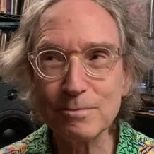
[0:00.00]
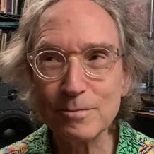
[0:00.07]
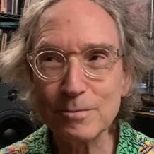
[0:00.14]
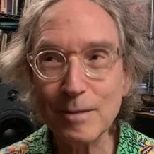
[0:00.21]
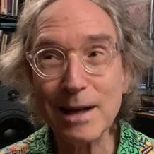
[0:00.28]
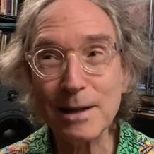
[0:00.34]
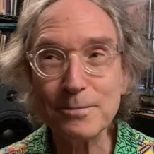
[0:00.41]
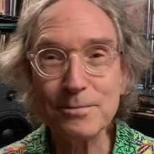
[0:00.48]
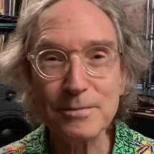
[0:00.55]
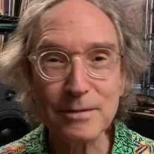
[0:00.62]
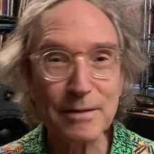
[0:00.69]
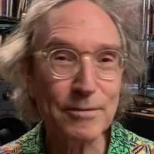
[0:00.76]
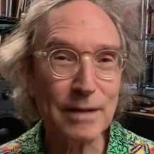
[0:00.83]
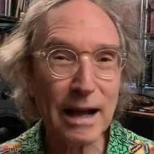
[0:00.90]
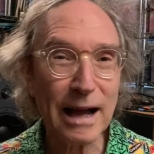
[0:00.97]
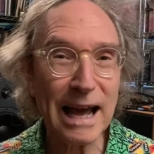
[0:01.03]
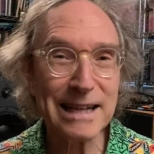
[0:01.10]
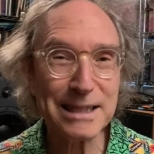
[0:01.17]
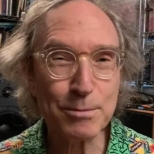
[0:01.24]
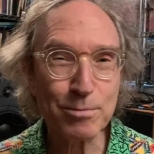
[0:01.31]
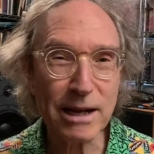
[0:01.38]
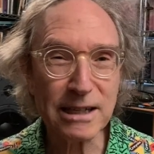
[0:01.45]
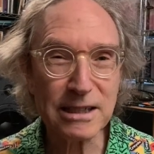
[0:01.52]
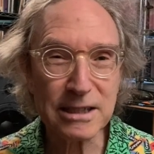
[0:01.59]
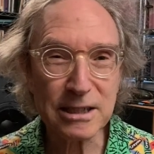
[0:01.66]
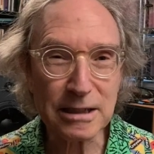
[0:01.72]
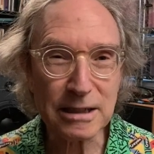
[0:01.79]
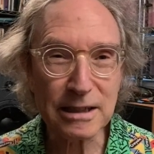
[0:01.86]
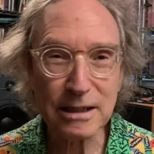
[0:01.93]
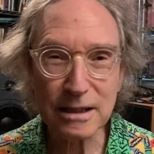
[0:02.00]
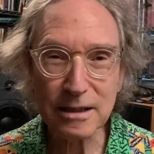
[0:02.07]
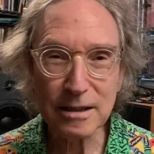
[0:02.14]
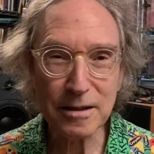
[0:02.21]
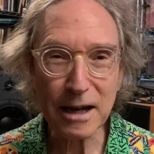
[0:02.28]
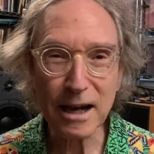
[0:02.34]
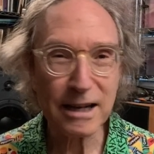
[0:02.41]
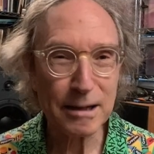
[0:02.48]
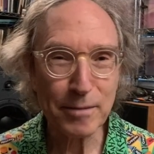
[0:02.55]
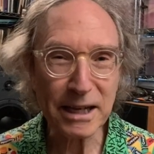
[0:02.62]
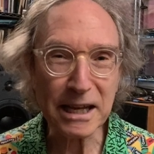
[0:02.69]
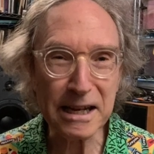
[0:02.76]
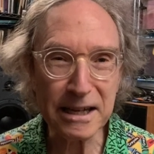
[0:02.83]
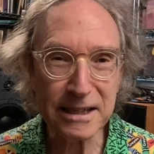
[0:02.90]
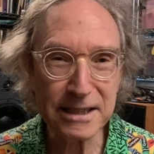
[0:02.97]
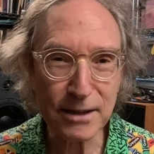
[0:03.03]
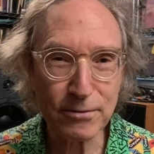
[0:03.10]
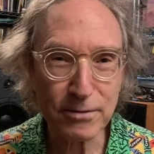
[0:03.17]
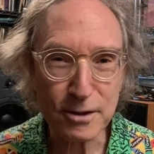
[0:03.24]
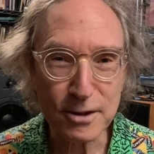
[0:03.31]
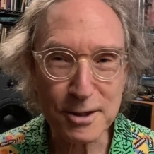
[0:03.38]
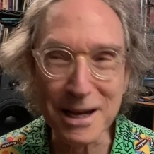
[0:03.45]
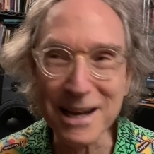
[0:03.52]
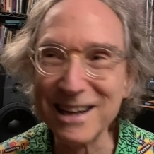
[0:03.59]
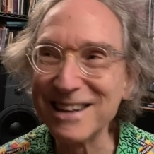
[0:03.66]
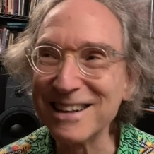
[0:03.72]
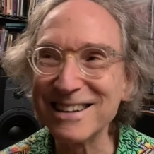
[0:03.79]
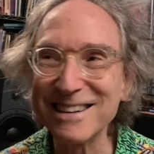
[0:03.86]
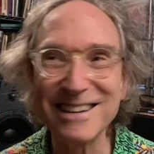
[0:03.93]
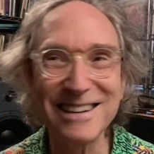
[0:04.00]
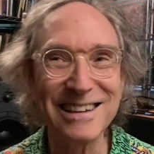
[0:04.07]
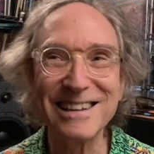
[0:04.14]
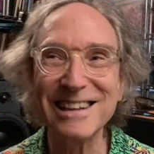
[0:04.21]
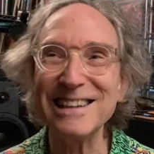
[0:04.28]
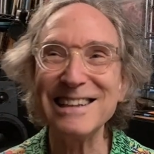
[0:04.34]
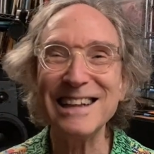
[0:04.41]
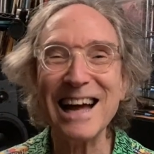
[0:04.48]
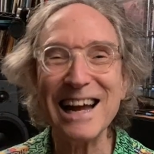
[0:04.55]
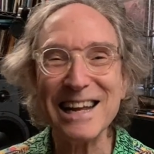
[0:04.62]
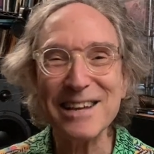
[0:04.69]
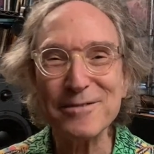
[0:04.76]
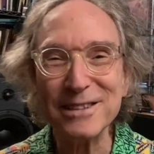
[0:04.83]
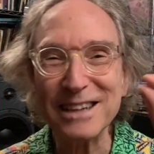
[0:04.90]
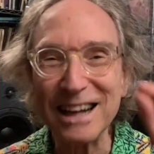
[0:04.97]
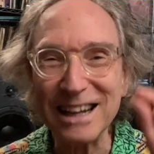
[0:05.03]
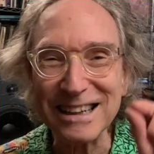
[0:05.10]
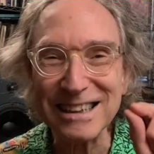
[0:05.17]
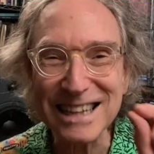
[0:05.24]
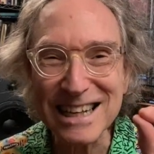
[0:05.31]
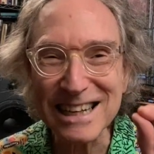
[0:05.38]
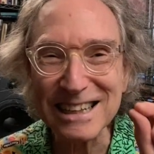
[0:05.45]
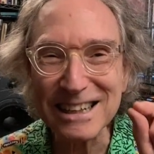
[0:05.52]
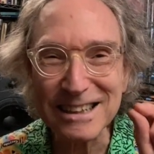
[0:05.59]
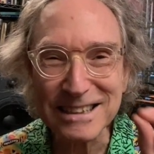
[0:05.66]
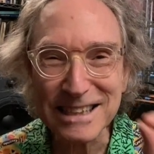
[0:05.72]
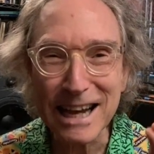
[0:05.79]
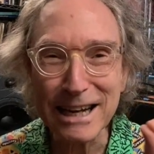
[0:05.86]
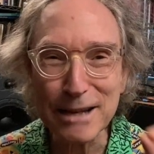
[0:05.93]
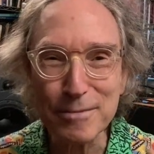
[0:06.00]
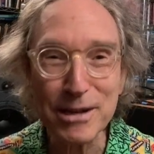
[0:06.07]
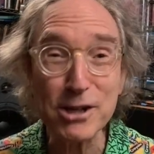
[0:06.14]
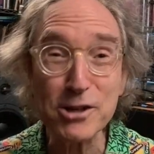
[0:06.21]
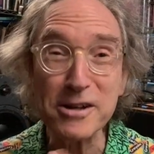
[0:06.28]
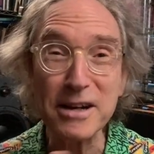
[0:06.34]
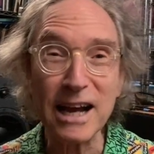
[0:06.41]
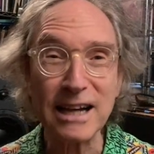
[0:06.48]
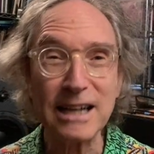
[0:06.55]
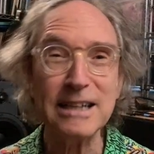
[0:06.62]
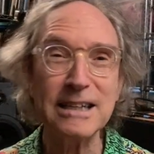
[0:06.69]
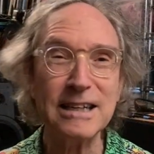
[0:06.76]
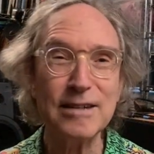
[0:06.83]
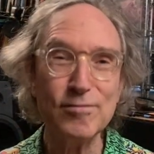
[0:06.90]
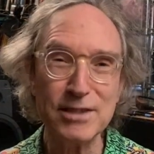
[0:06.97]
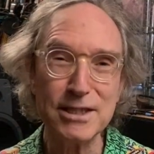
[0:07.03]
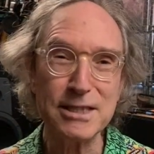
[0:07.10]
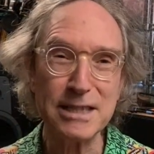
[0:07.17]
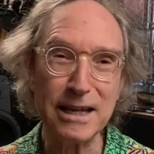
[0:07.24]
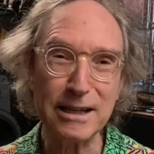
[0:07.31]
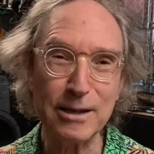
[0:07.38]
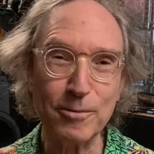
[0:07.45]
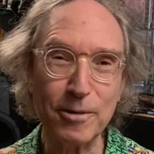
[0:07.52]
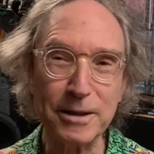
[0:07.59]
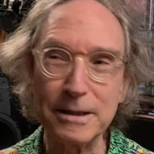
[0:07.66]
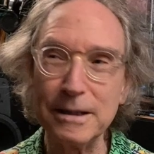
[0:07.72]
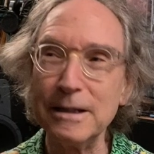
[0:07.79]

Well, I hate to break it to you, you're not going to make any difference. Not even a little tiny bit. You're not going to convince anyone.